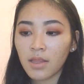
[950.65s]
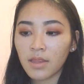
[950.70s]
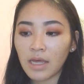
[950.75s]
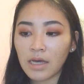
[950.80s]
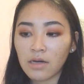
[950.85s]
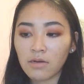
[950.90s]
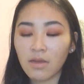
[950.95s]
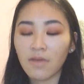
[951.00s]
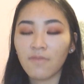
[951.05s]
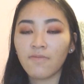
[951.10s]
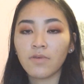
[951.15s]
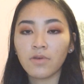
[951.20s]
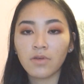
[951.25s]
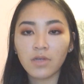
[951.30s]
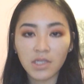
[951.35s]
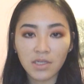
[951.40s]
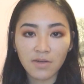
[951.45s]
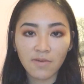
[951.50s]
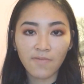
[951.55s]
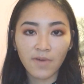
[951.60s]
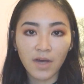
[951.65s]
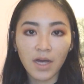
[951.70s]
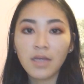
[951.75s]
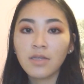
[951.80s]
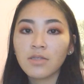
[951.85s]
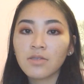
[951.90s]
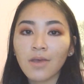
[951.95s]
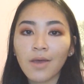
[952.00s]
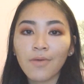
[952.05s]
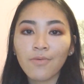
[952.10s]
They'll give you good
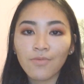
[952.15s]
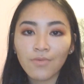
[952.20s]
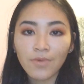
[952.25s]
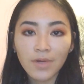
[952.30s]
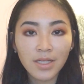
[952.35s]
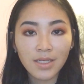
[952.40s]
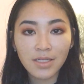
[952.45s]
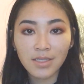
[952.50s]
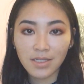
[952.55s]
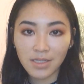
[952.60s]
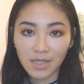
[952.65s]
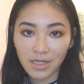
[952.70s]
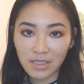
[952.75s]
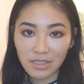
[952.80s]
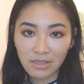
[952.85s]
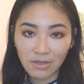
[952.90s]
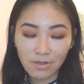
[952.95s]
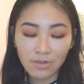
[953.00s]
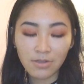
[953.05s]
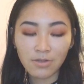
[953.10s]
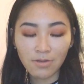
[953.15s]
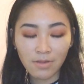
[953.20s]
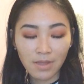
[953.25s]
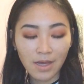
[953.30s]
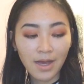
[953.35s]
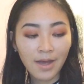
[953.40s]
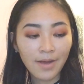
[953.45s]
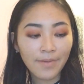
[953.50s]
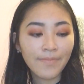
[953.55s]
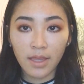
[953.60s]
advice, so I really suggest you do that.